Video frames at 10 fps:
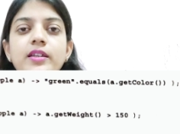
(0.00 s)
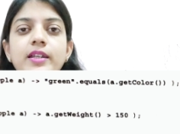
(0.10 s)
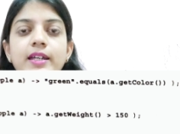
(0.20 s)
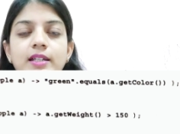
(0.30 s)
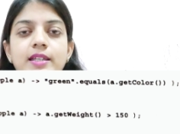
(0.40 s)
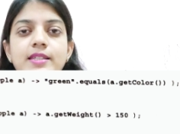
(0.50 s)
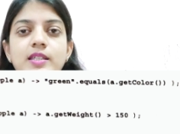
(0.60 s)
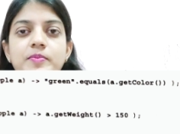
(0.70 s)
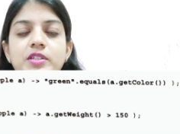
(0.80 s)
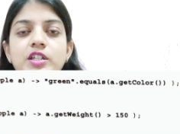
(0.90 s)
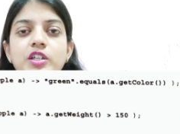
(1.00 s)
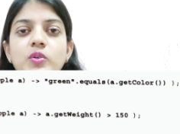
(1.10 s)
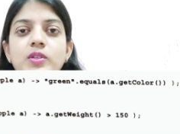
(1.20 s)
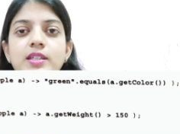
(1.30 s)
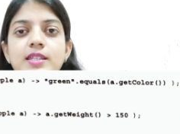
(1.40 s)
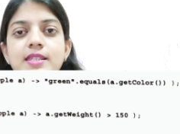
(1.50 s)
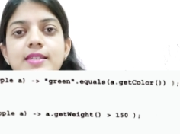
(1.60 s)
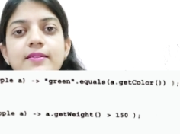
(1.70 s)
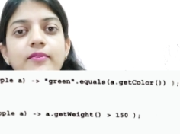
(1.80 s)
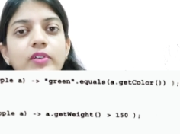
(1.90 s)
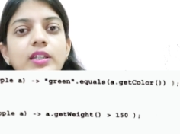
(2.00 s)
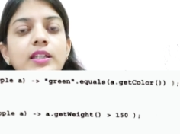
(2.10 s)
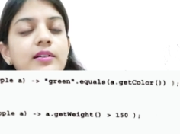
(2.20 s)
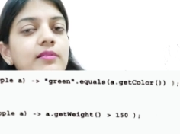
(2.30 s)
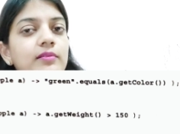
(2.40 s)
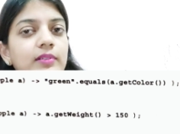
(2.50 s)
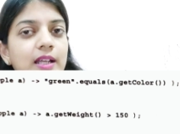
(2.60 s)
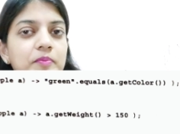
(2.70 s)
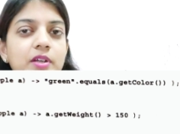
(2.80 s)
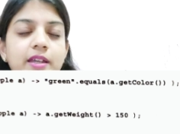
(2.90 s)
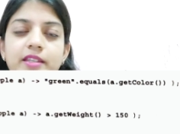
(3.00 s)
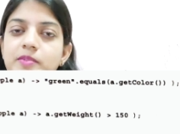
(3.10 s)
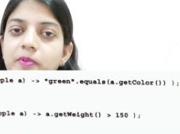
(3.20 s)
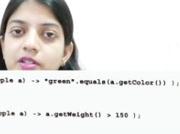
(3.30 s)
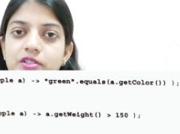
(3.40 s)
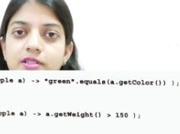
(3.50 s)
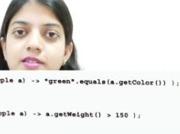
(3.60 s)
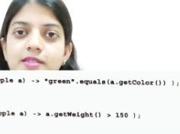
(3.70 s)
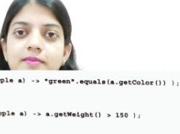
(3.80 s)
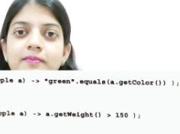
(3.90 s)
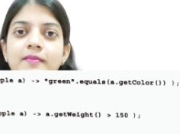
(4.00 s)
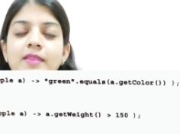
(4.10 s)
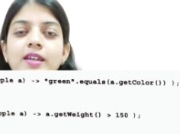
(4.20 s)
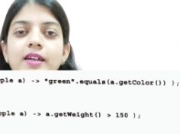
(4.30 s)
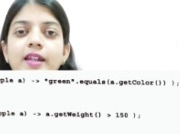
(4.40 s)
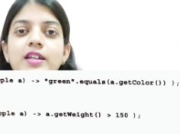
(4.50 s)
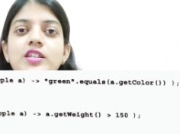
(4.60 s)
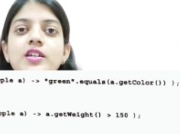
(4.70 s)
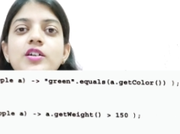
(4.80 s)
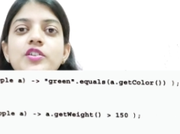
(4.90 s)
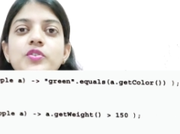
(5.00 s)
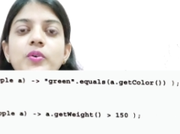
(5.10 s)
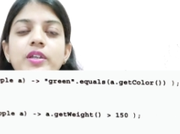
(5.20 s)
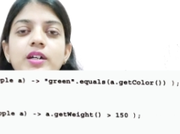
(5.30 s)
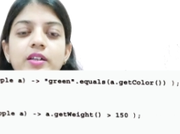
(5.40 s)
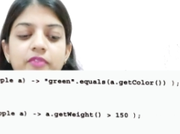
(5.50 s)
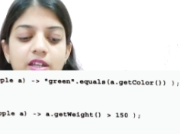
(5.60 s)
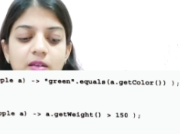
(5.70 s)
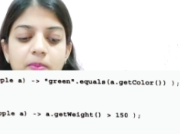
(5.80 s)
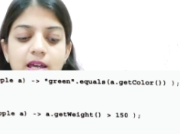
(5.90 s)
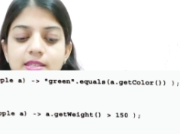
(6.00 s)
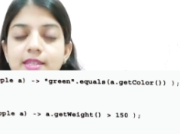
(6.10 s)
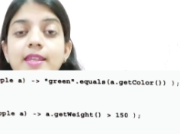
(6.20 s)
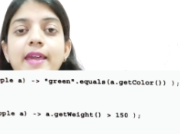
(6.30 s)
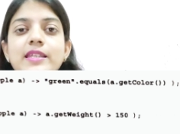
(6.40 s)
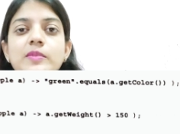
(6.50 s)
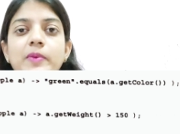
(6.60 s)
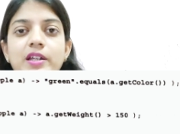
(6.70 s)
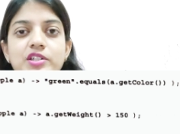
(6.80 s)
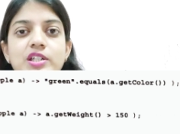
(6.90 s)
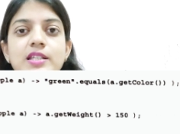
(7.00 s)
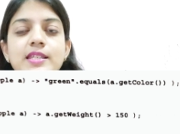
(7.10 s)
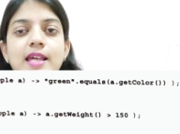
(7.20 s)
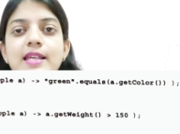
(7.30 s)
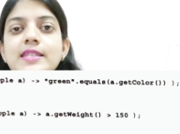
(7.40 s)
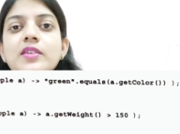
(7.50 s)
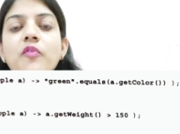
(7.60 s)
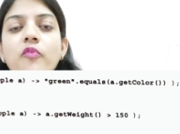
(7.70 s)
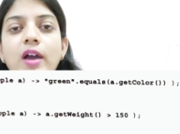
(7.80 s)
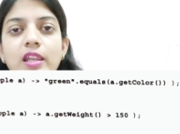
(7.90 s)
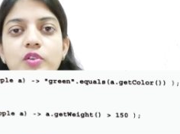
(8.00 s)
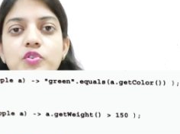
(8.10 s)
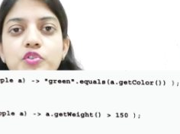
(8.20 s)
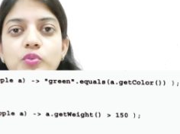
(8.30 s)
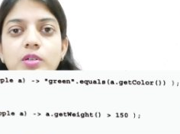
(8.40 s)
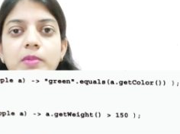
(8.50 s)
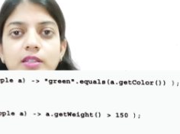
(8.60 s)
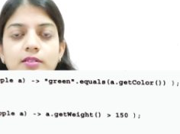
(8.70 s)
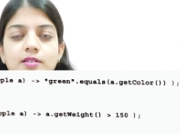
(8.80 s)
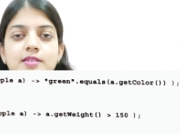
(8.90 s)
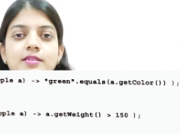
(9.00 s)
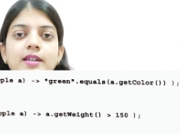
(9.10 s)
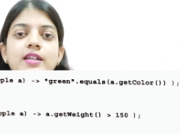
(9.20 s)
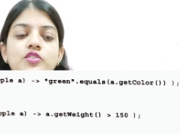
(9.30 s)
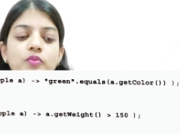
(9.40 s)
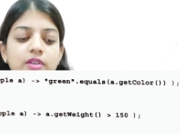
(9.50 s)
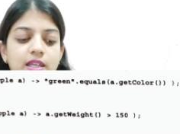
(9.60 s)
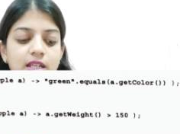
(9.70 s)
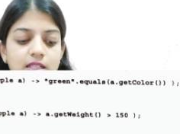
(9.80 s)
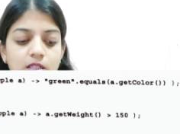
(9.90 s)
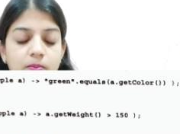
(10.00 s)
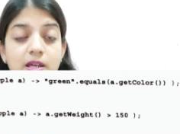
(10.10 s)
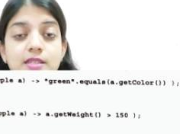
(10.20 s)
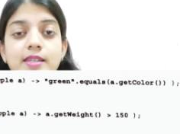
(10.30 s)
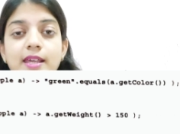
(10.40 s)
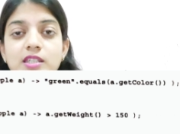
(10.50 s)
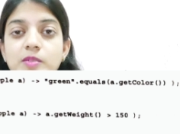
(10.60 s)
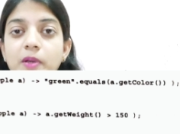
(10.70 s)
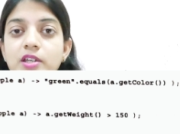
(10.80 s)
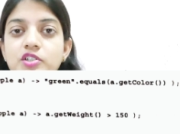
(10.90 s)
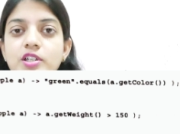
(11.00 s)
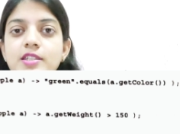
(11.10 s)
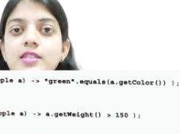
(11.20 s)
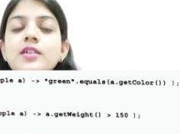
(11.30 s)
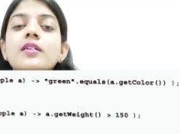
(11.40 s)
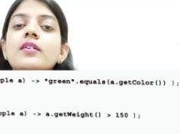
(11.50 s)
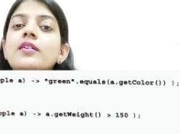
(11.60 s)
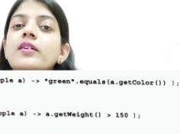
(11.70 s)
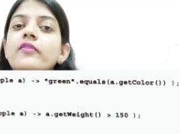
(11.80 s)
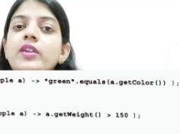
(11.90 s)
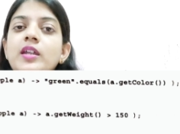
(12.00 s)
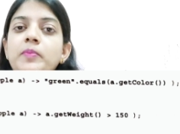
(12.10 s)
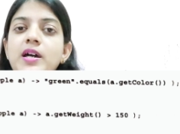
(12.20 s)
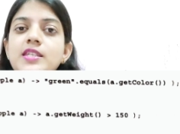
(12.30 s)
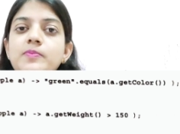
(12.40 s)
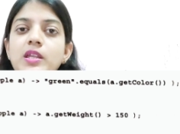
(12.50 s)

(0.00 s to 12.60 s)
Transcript: directly substitute this with lambda expressions, right? So here we are passing expressions as values to the methods, right? So we can either pass the expressions, we can pass